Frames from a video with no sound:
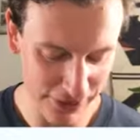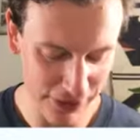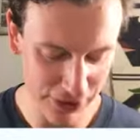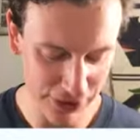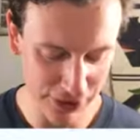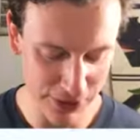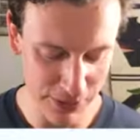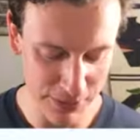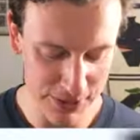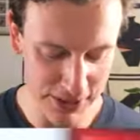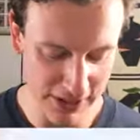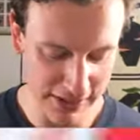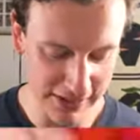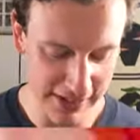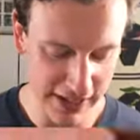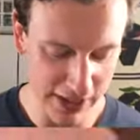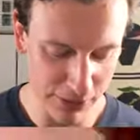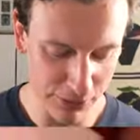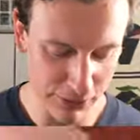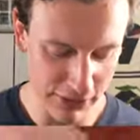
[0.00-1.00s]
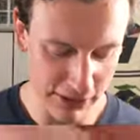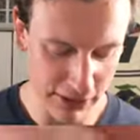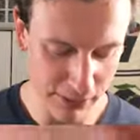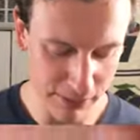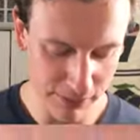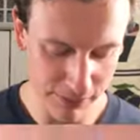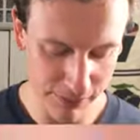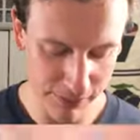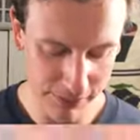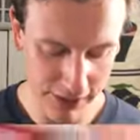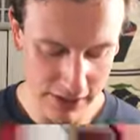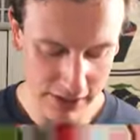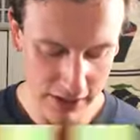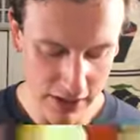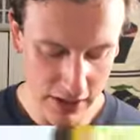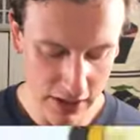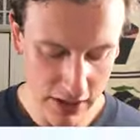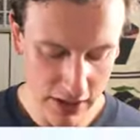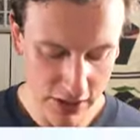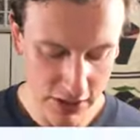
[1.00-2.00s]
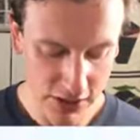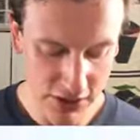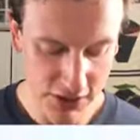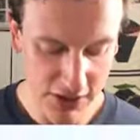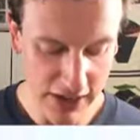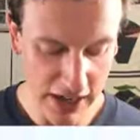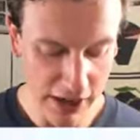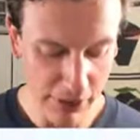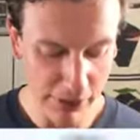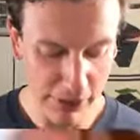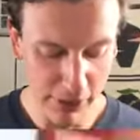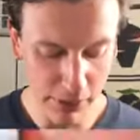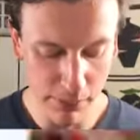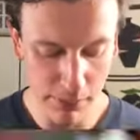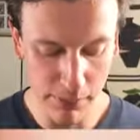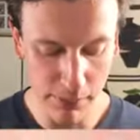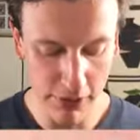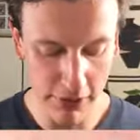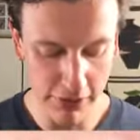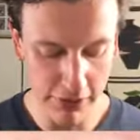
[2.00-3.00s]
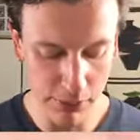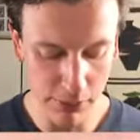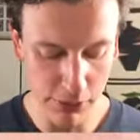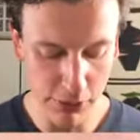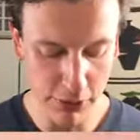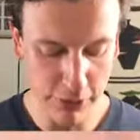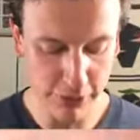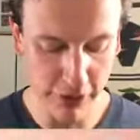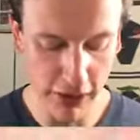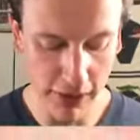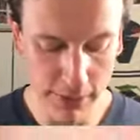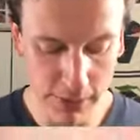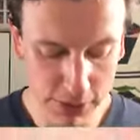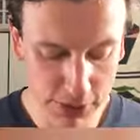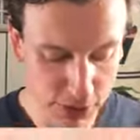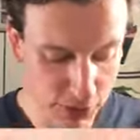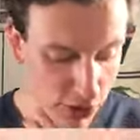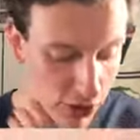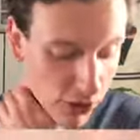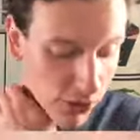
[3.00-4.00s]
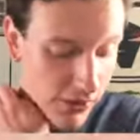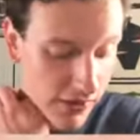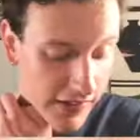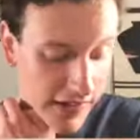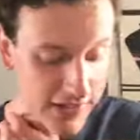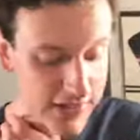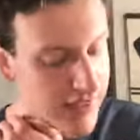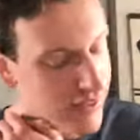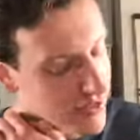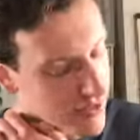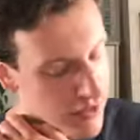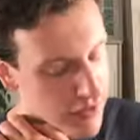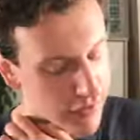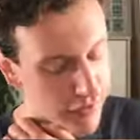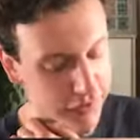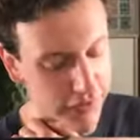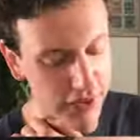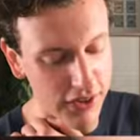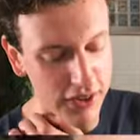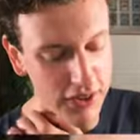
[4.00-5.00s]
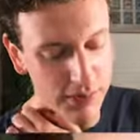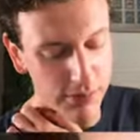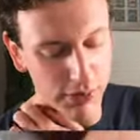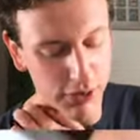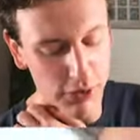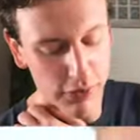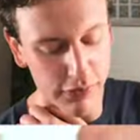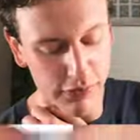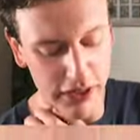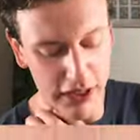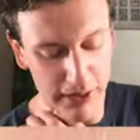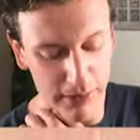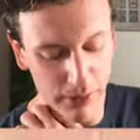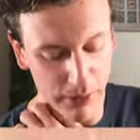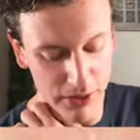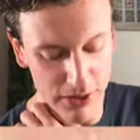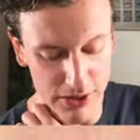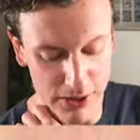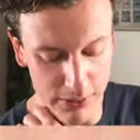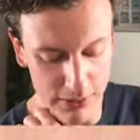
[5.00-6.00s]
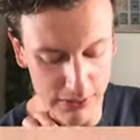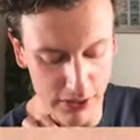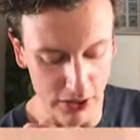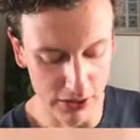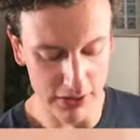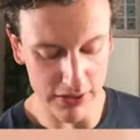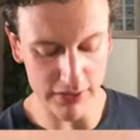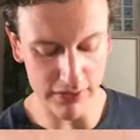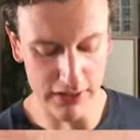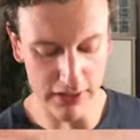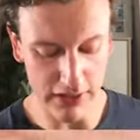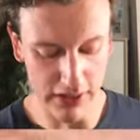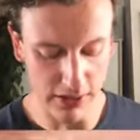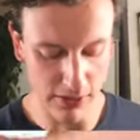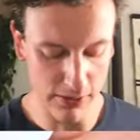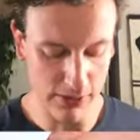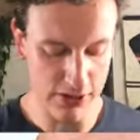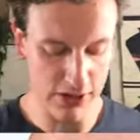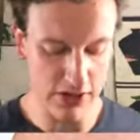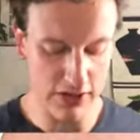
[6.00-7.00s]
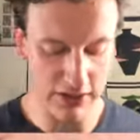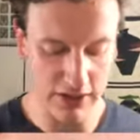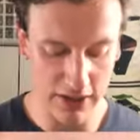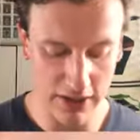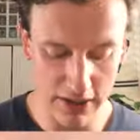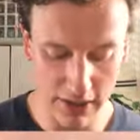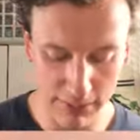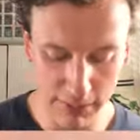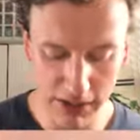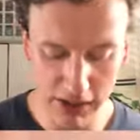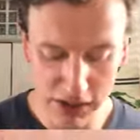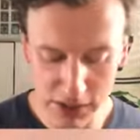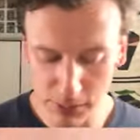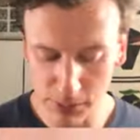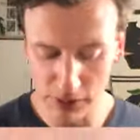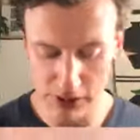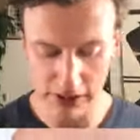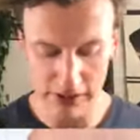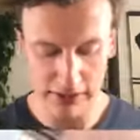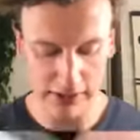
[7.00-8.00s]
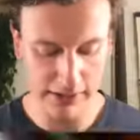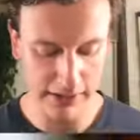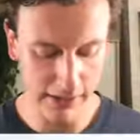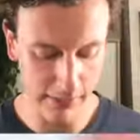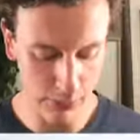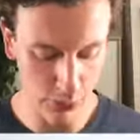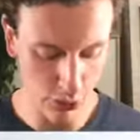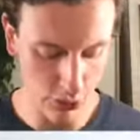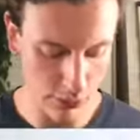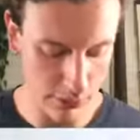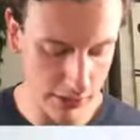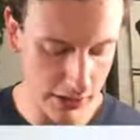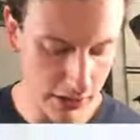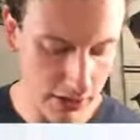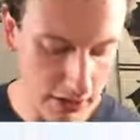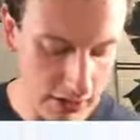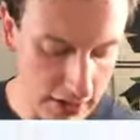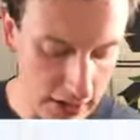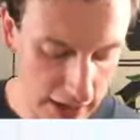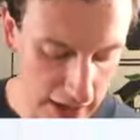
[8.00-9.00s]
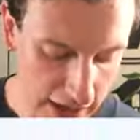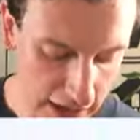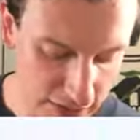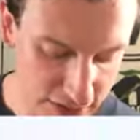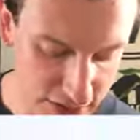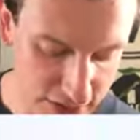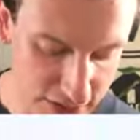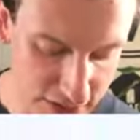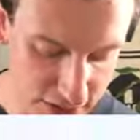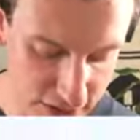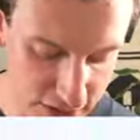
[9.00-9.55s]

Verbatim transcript: We got an upside down realm. Scaril of the Blue Frame Scroll. That's actually the first blue flame creature we've got in the video, which is uh, a bit disappointing I didn't get more, but after this